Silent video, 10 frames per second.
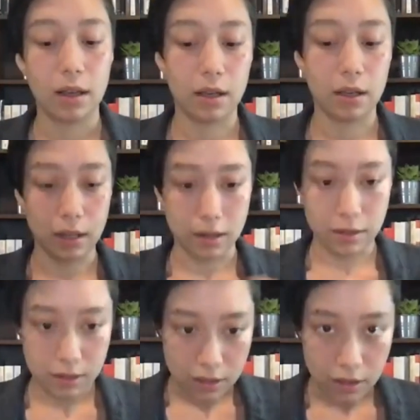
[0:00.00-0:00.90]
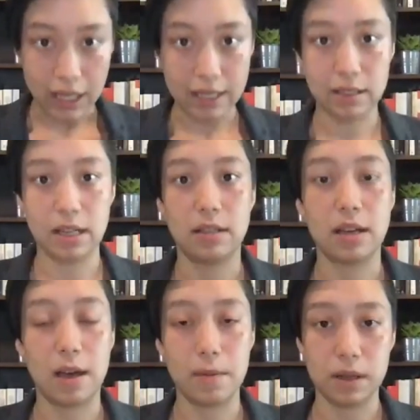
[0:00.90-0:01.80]
it still has to take
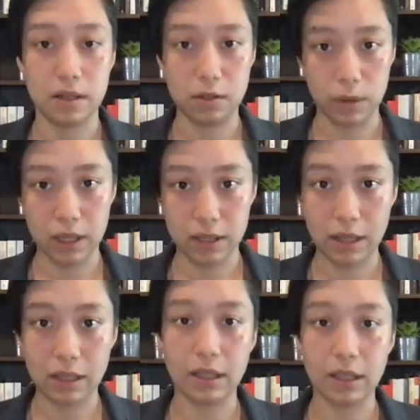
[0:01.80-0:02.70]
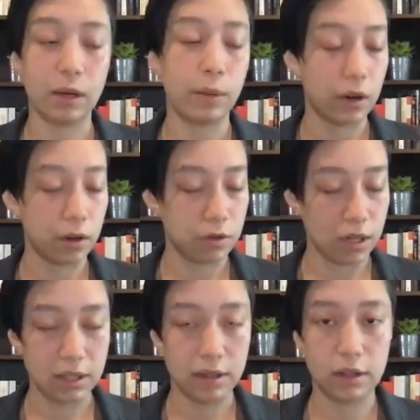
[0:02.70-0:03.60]
time, because doing it suddenly without
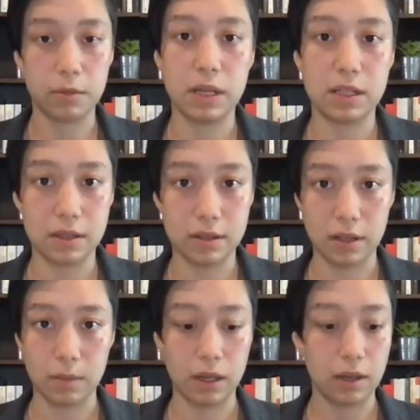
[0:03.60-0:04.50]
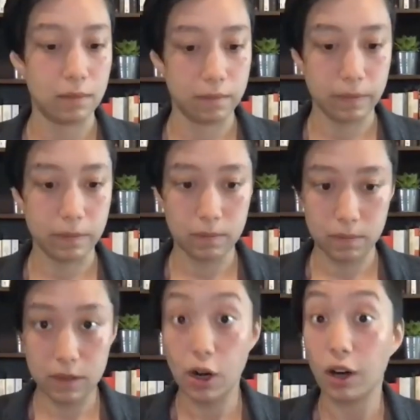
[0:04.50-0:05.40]
addressing the other pieces can be
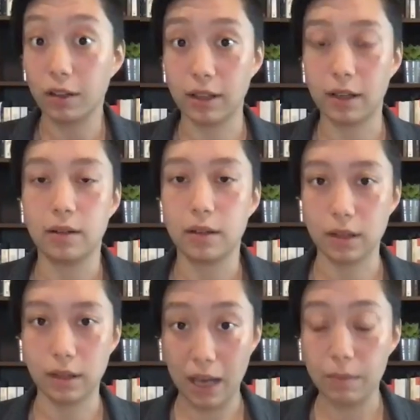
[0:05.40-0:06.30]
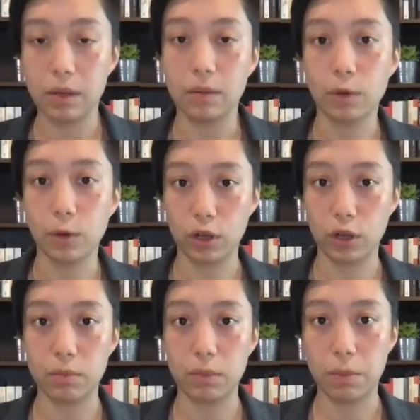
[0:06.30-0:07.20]
stark and can be or
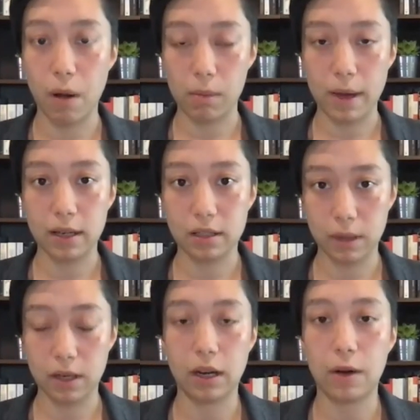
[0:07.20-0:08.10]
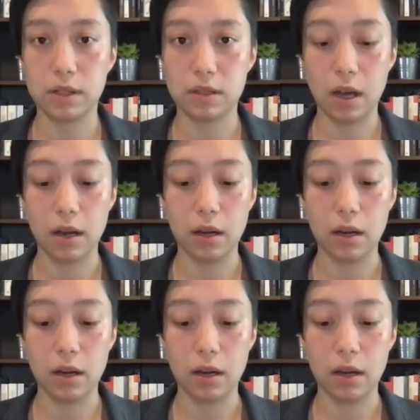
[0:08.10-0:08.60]
could be problematic depending on how it's done.